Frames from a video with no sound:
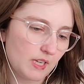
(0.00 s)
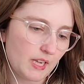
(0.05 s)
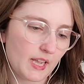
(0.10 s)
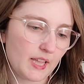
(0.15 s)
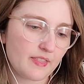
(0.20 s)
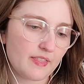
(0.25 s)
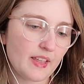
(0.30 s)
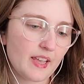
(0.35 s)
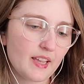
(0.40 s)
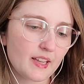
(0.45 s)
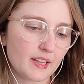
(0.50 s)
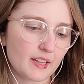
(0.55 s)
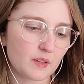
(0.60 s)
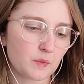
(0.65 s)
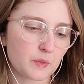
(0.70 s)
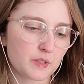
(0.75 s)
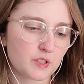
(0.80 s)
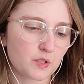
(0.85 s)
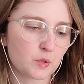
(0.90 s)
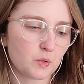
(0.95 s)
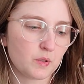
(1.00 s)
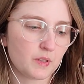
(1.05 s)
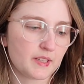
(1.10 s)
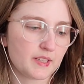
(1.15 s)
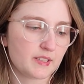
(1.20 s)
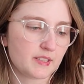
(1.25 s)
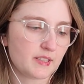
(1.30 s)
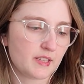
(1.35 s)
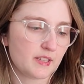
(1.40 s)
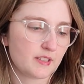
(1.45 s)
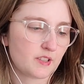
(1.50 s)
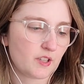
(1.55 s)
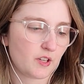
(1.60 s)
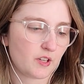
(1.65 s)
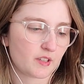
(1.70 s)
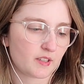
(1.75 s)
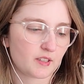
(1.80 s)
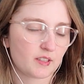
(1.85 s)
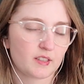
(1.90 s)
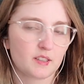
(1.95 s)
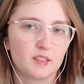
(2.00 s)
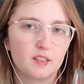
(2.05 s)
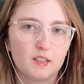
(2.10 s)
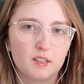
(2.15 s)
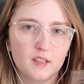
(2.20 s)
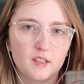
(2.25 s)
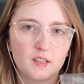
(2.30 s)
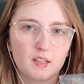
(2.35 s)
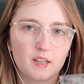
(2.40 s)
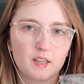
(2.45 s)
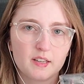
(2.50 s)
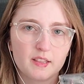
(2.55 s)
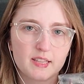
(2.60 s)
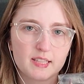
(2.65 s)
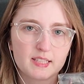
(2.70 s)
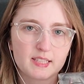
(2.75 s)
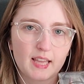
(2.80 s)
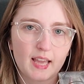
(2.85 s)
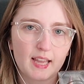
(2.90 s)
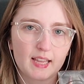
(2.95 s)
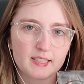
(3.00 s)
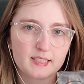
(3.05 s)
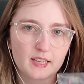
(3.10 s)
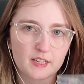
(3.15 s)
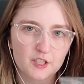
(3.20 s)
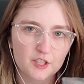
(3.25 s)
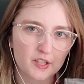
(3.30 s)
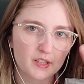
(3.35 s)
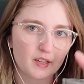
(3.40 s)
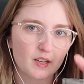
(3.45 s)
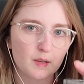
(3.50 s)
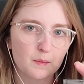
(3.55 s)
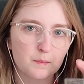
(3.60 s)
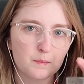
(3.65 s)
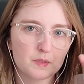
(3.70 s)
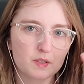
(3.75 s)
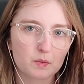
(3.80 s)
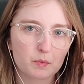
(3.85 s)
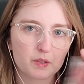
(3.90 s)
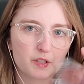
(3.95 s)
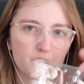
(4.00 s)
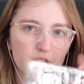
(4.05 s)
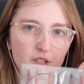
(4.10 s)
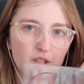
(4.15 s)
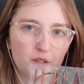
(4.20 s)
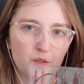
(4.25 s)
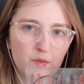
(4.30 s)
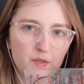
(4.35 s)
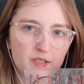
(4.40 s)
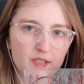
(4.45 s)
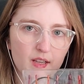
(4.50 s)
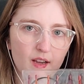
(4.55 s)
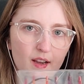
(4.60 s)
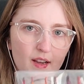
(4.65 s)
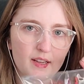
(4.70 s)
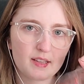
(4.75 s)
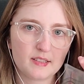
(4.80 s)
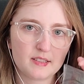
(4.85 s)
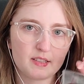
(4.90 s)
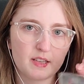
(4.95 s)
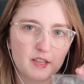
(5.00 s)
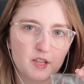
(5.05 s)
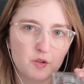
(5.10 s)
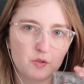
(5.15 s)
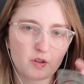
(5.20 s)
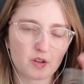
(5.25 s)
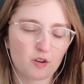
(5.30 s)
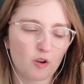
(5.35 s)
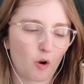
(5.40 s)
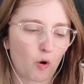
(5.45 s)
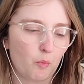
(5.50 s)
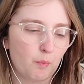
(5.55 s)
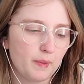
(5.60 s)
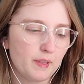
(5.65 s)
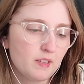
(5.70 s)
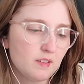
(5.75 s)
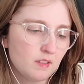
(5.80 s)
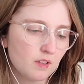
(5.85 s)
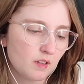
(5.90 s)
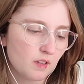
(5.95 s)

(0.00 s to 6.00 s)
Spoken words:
And then what's cool is this hook, or this case, actually comes with 2 sides that you can open.